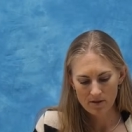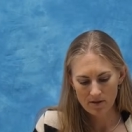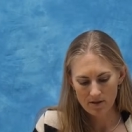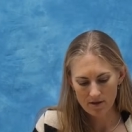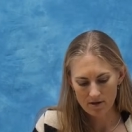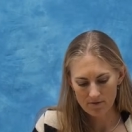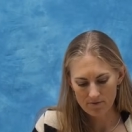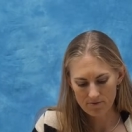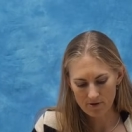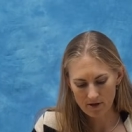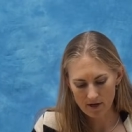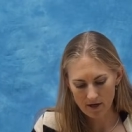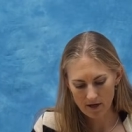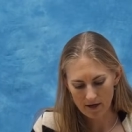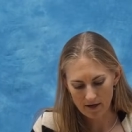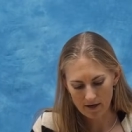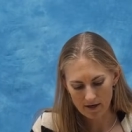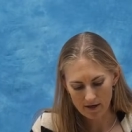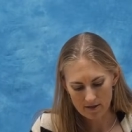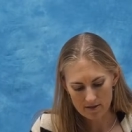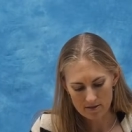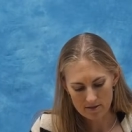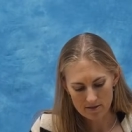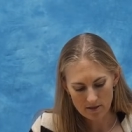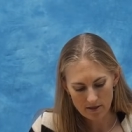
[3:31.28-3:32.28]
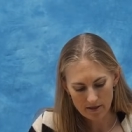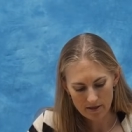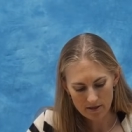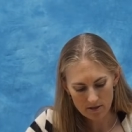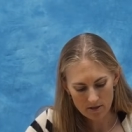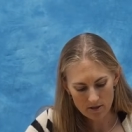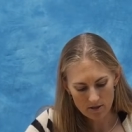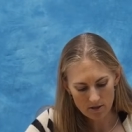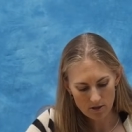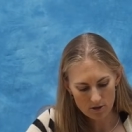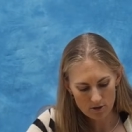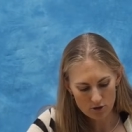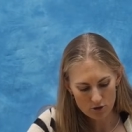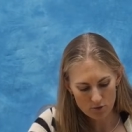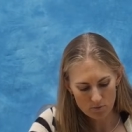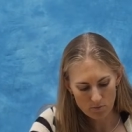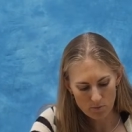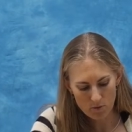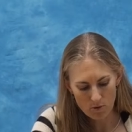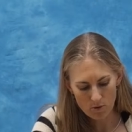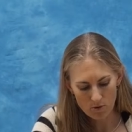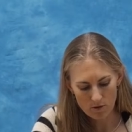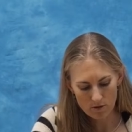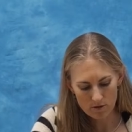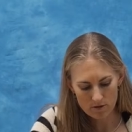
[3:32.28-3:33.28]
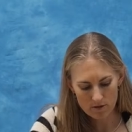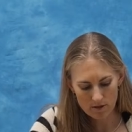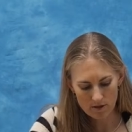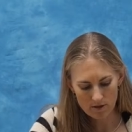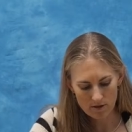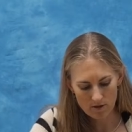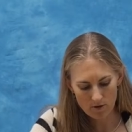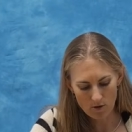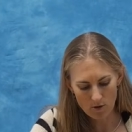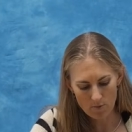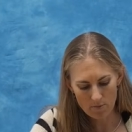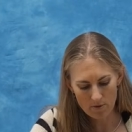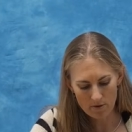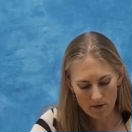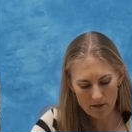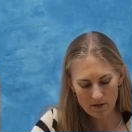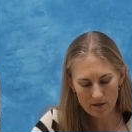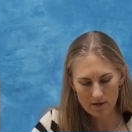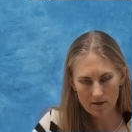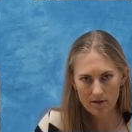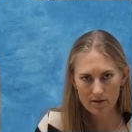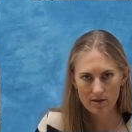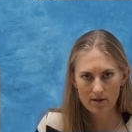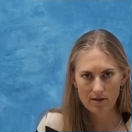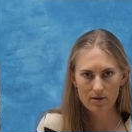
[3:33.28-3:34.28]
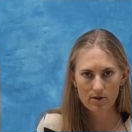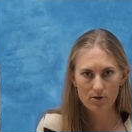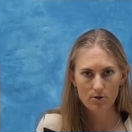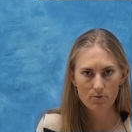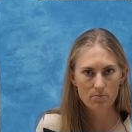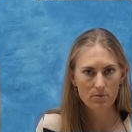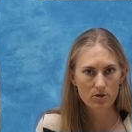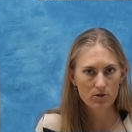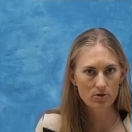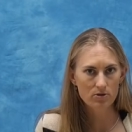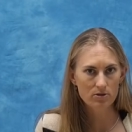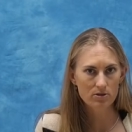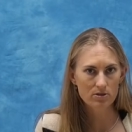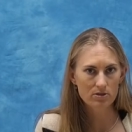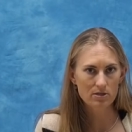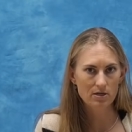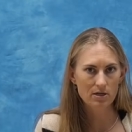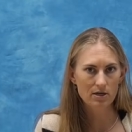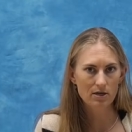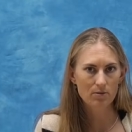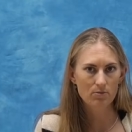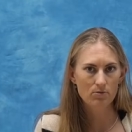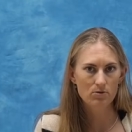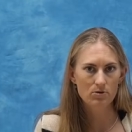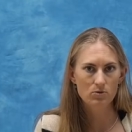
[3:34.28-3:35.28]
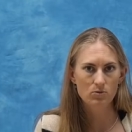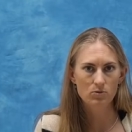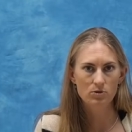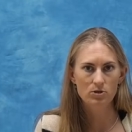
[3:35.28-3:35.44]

They've got a slightly larger port opening than their mirrorless cameras,